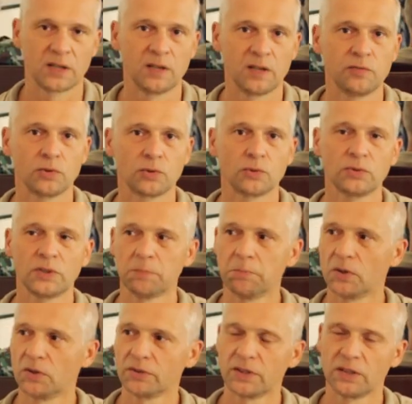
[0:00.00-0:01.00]
If you do the
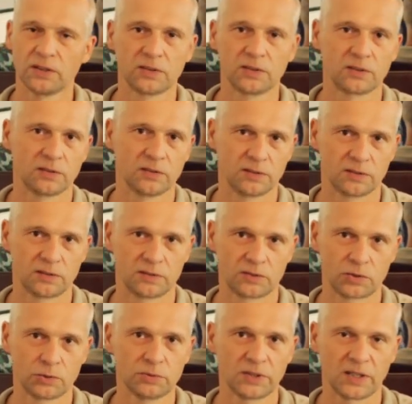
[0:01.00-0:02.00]
bonding
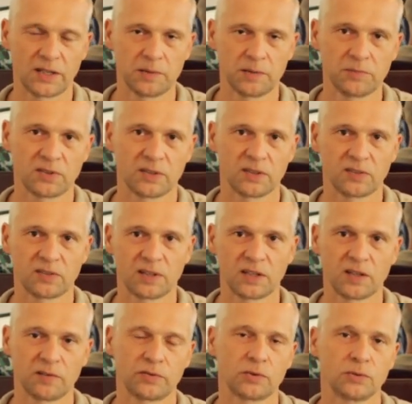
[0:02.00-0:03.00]
two times as I
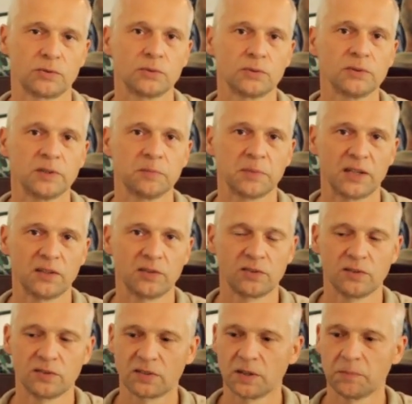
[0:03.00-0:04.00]
have to do in my
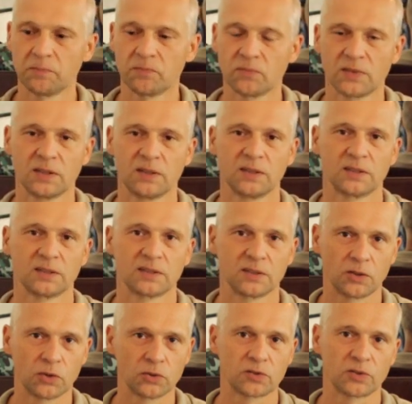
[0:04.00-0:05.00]
system
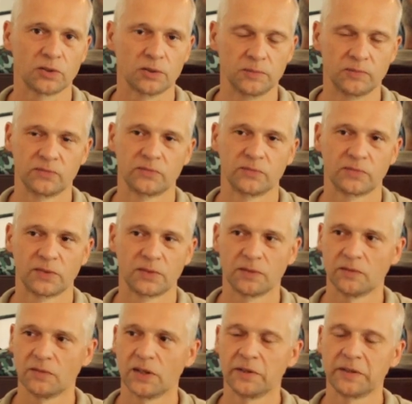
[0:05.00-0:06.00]
also
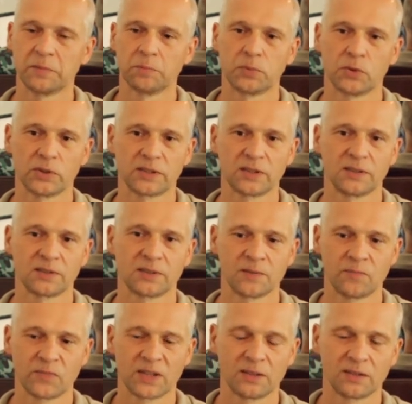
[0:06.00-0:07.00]
very important
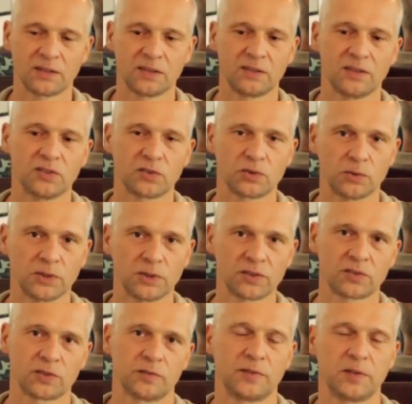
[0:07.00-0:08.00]
that the
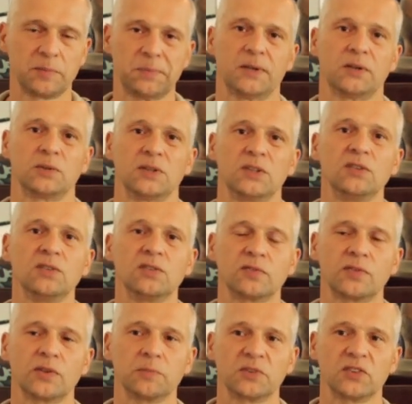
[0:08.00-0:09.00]
source of the power is
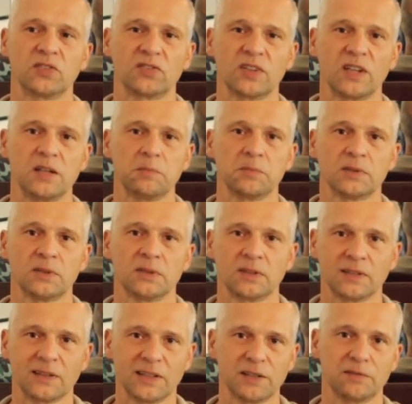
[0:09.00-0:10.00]
from the same
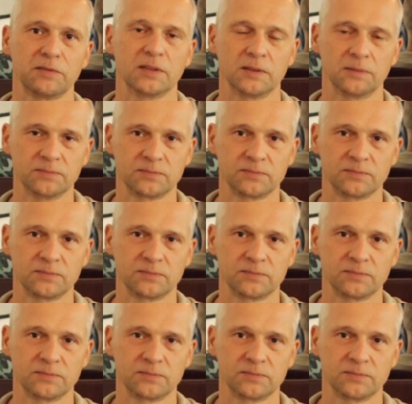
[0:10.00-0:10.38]
level